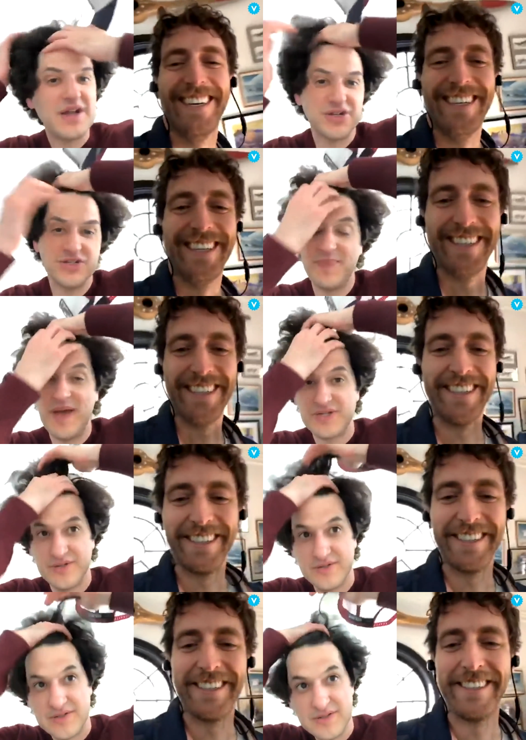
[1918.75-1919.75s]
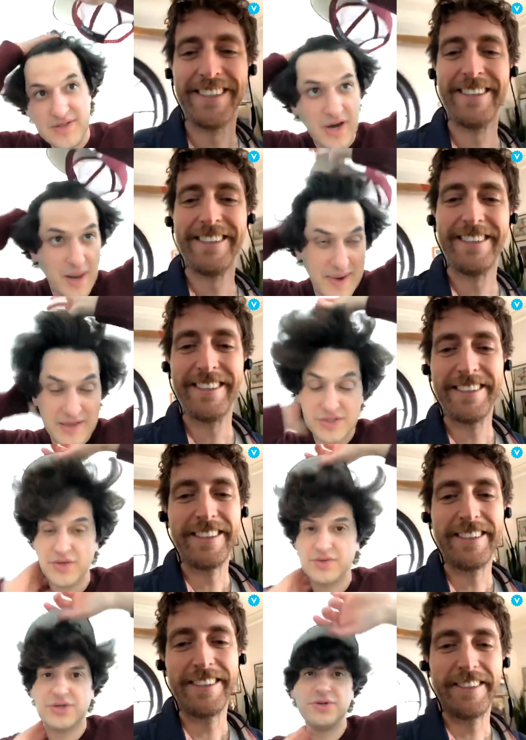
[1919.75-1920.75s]
Speaker 1: watch those specials. They're coming out
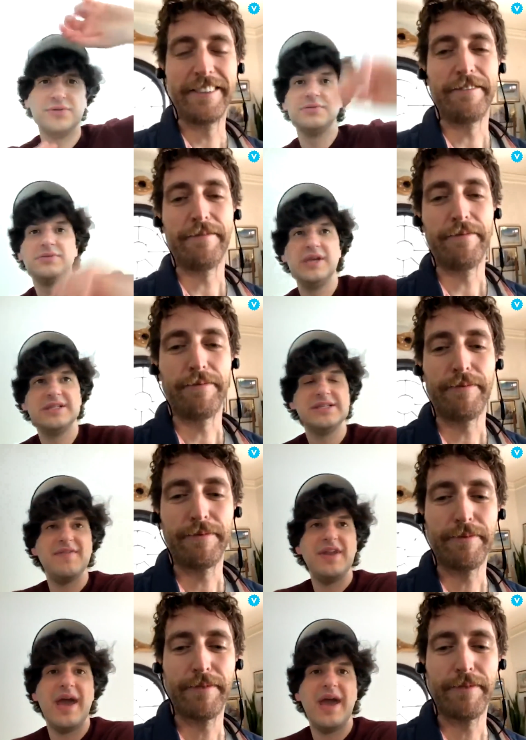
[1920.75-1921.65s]
so soon, in 7